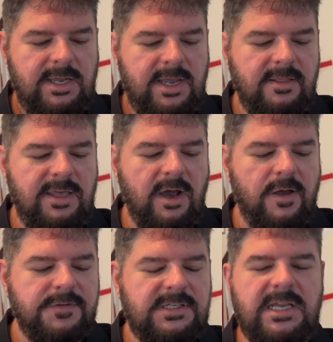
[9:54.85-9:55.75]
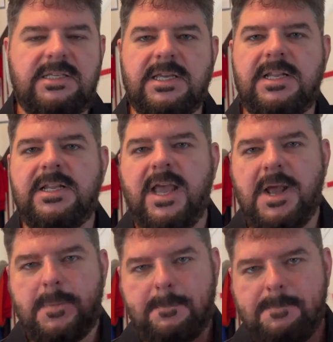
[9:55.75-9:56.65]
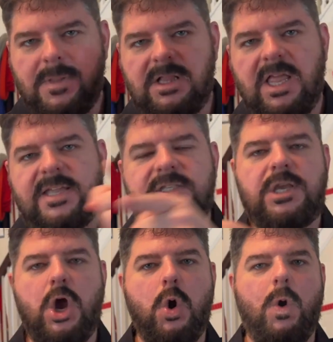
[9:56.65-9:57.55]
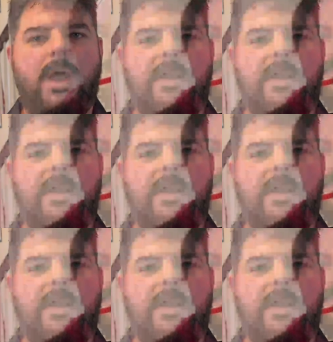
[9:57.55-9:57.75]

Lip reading: in the offseason. Let's go.